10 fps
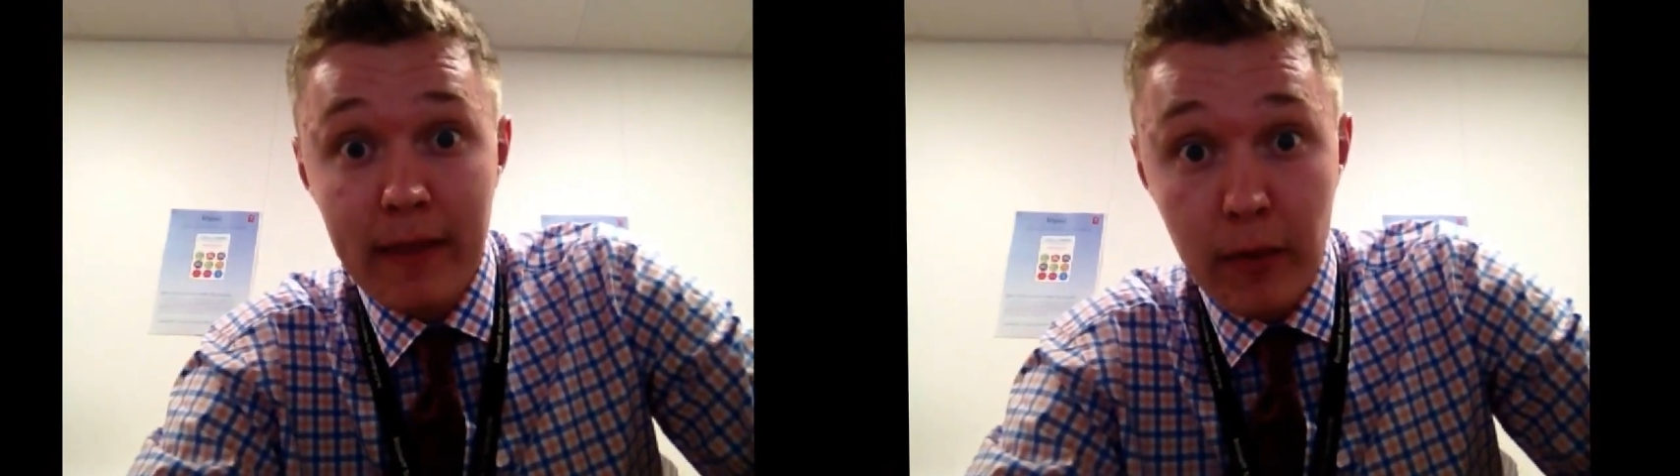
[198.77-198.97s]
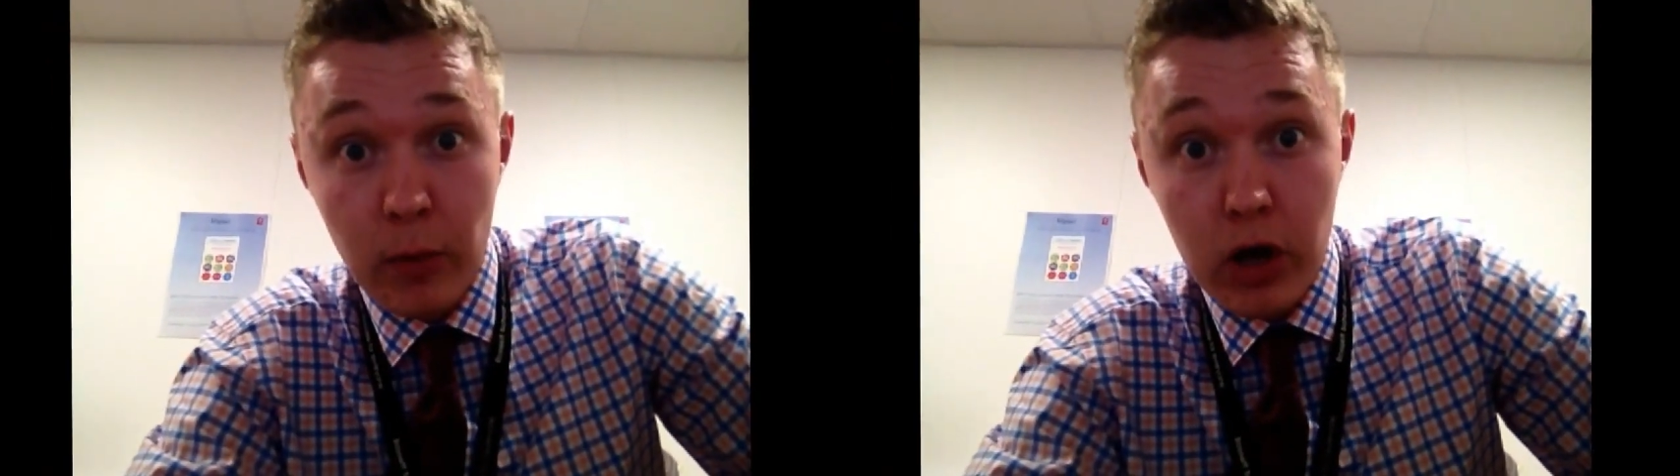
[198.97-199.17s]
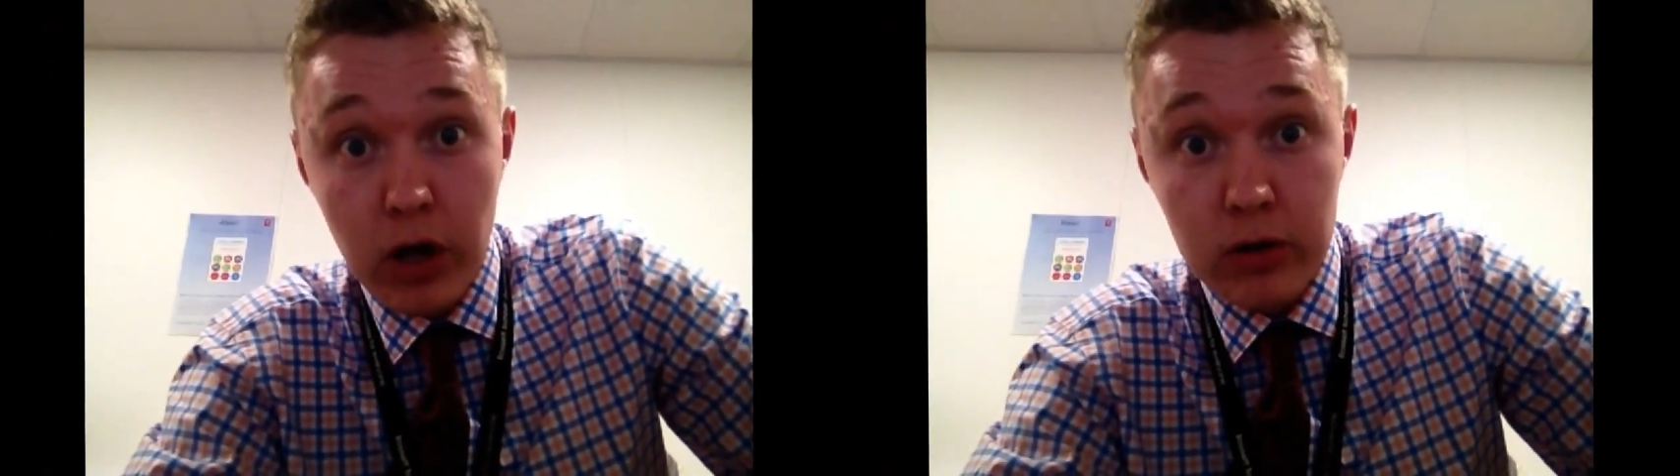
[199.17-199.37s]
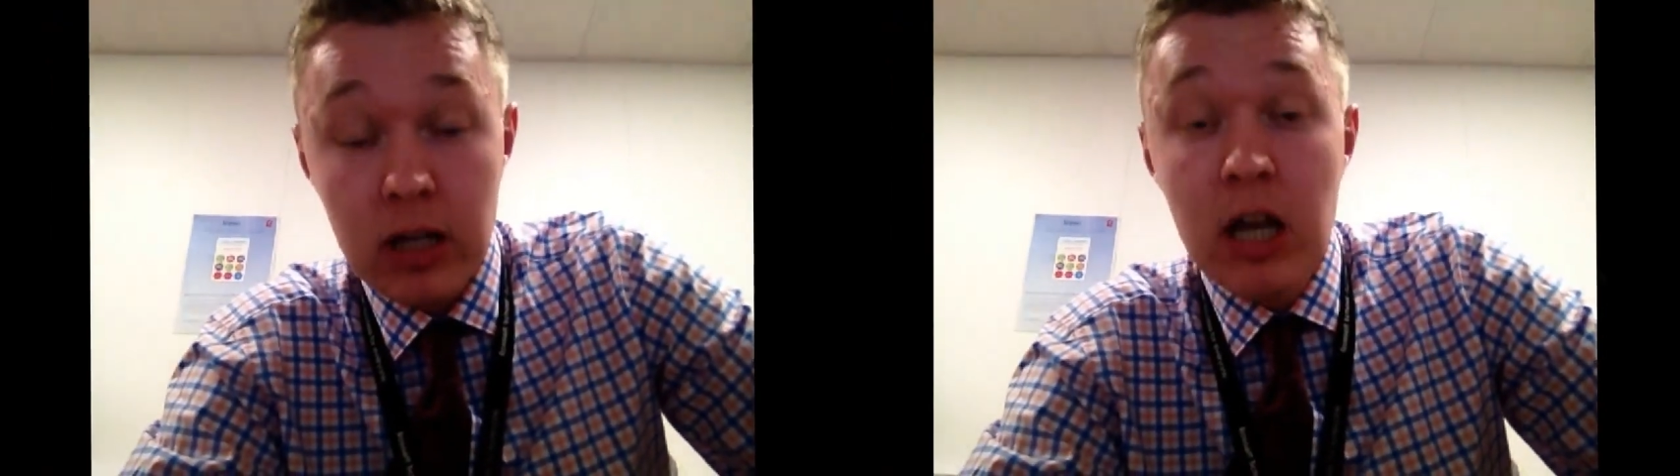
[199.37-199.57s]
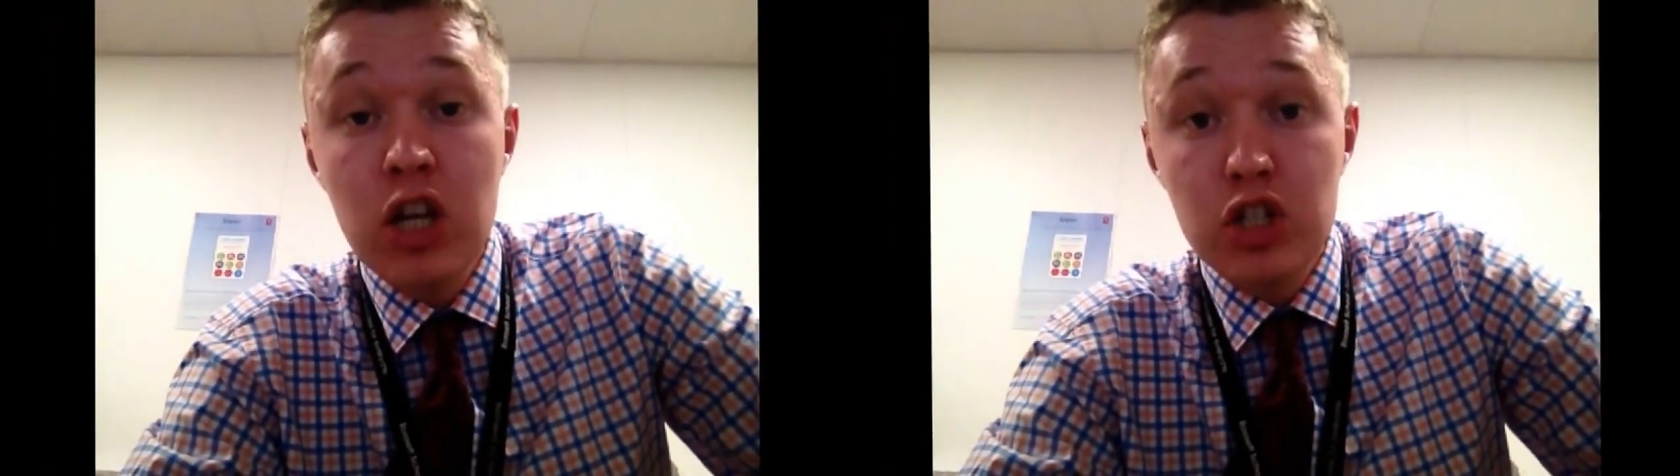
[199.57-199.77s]
the world.
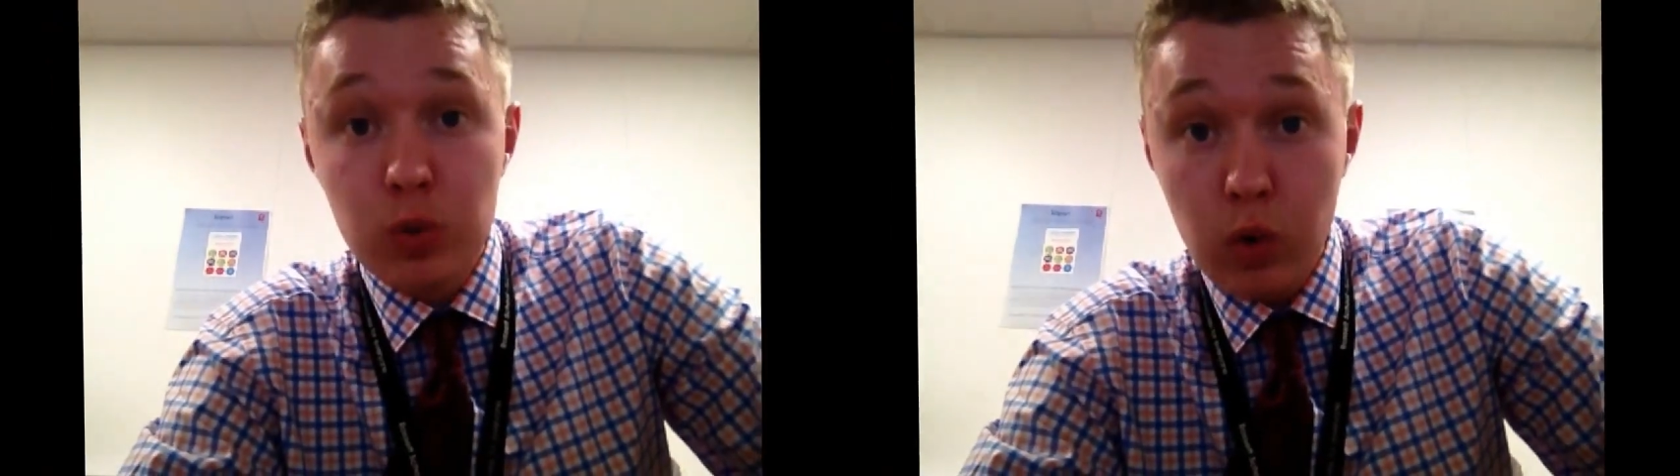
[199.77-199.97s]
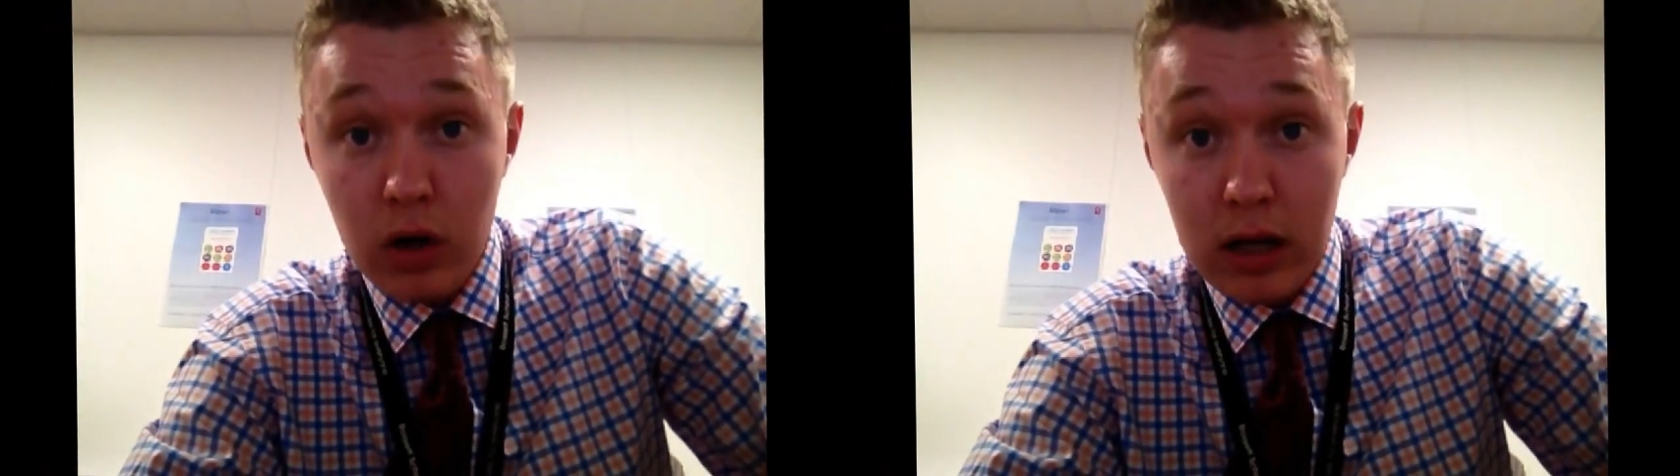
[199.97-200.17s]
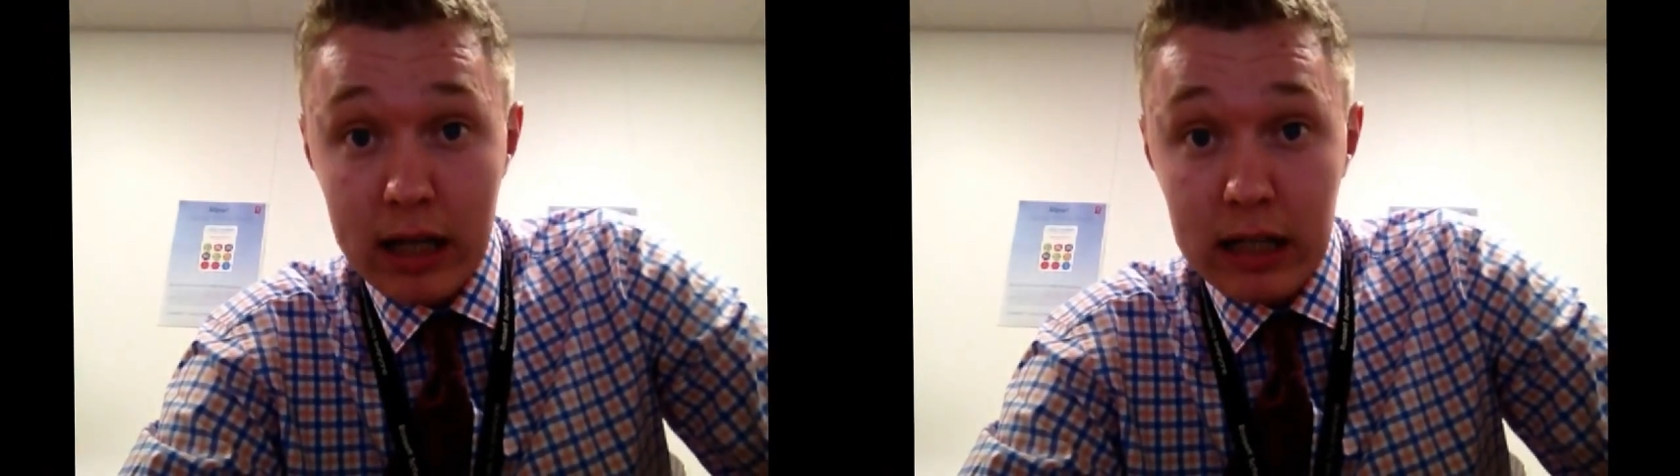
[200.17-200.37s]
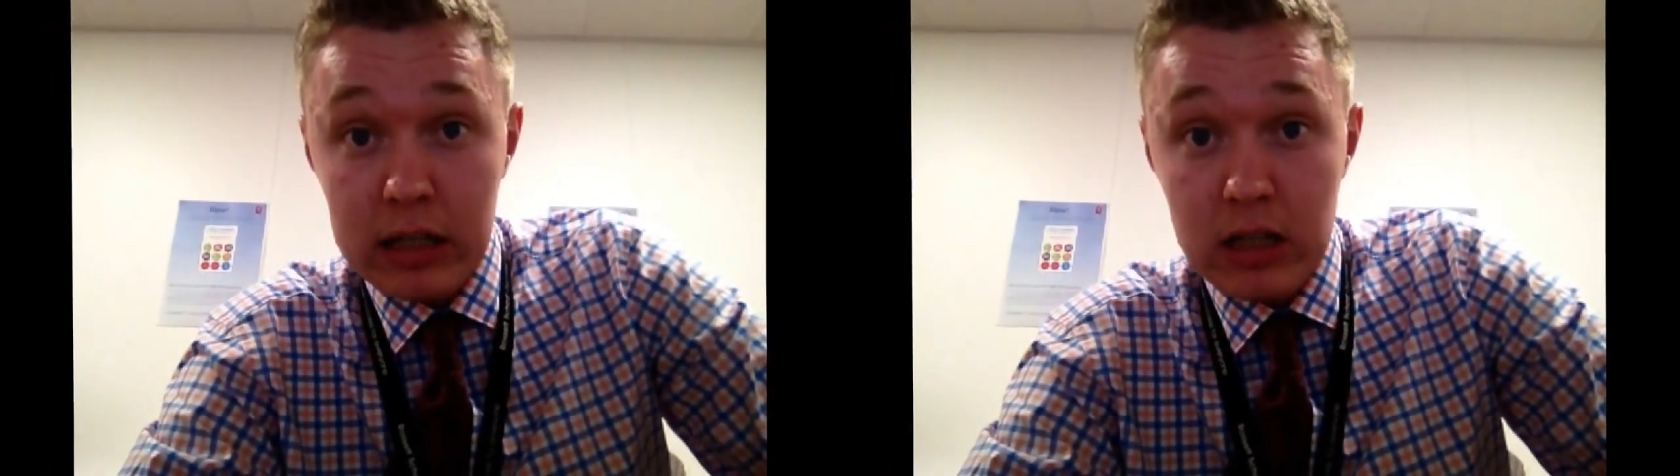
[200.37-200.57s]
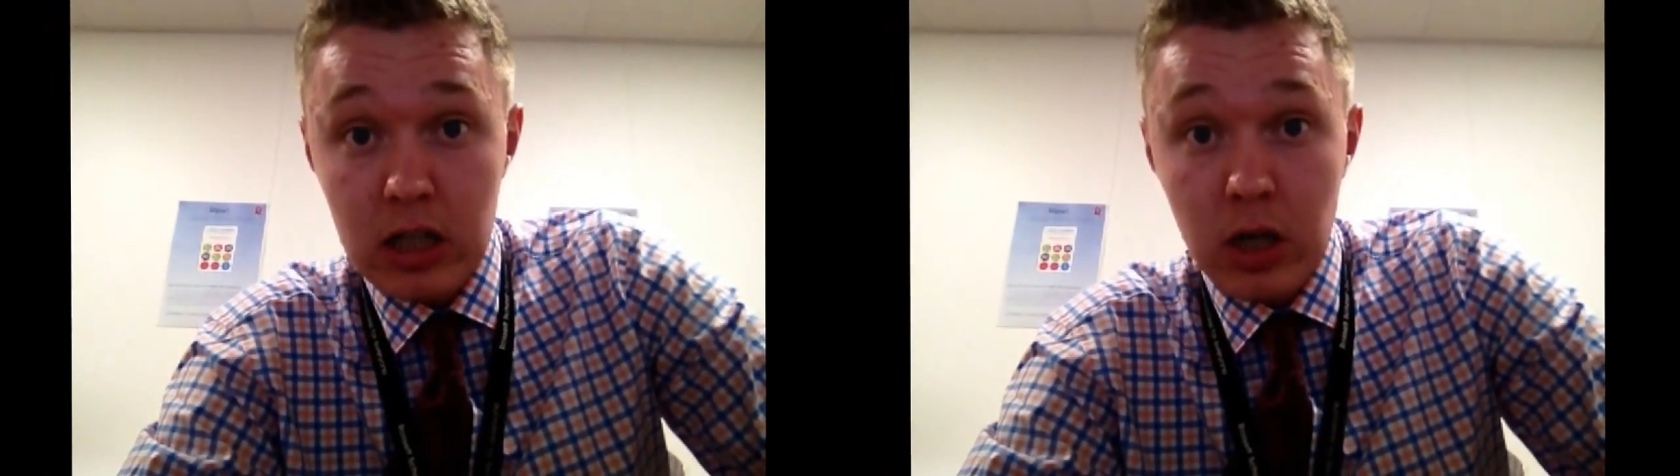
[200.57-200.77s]
So what I'd like you
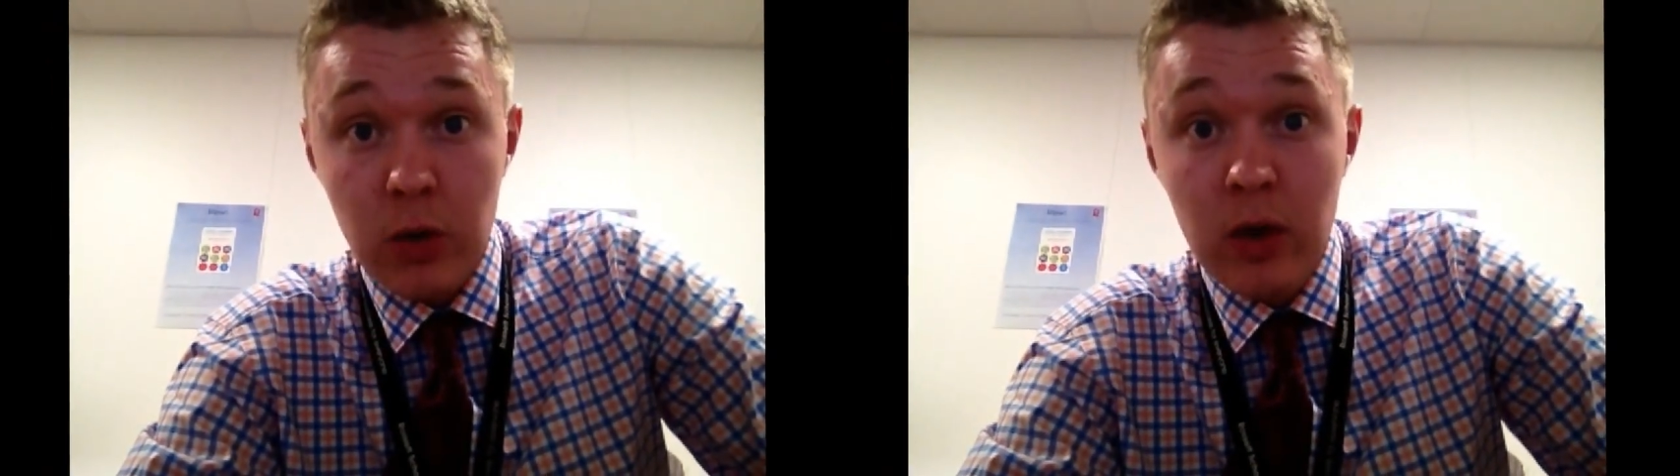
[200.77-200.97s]
to do